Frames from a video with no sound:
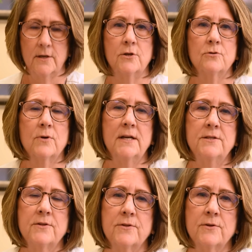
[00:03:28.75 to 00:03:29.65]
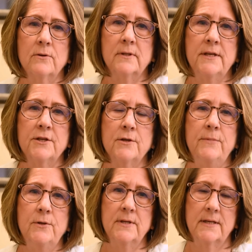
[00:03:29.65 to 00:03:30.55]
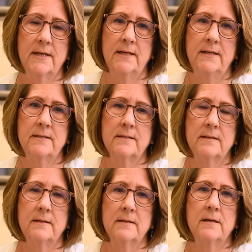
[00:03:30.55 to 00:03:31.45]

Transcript: Try to thoroughly communicate